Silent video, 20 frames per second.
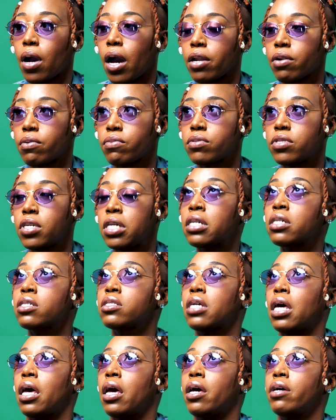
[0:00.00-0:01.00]
I don't
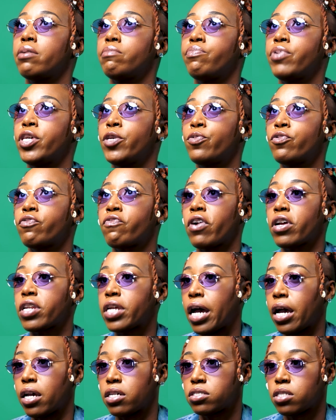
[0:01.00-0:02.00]
think that people
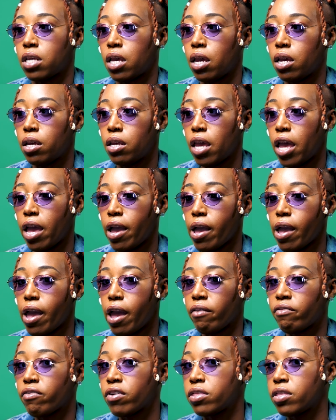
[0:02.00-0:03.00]
realize that
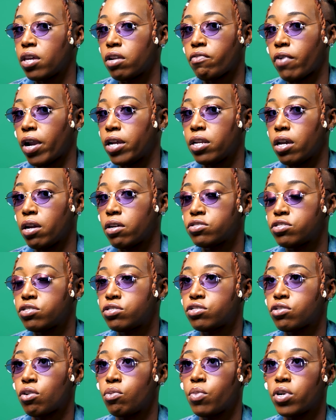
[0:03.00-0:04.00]
everything right now is
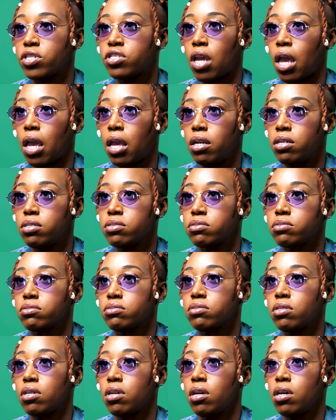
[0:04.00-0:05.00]
just so much hate.
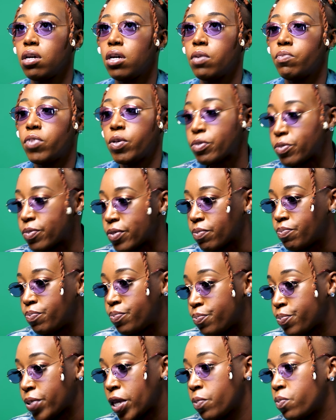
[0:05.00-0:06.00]

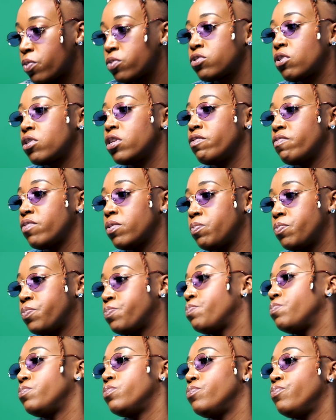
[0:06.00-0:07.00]
People don't even
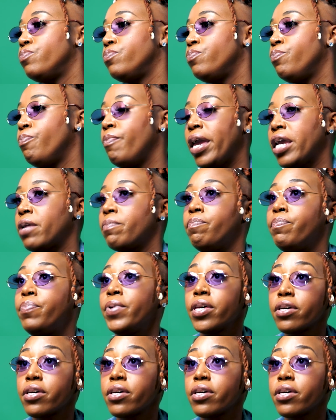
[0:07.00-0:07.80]
make